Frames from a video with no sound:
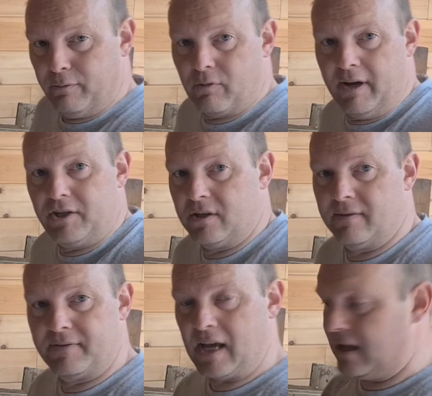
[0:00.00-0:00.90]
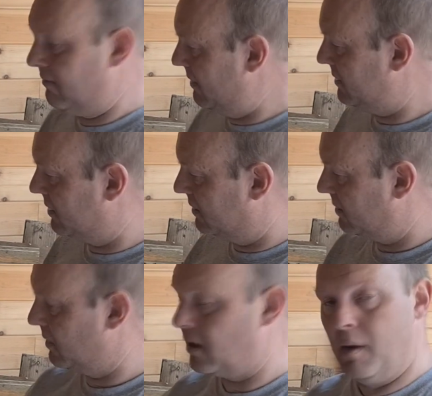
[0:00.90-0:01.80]
creatures have taken residence. I'm
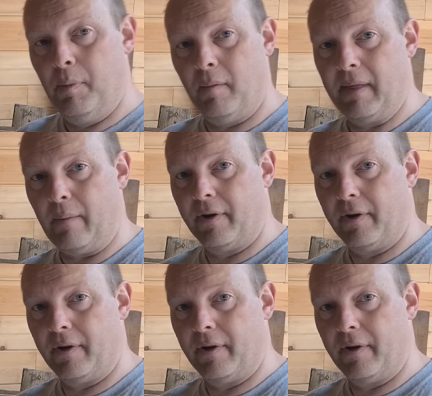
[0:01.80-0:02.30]
going to go and pop that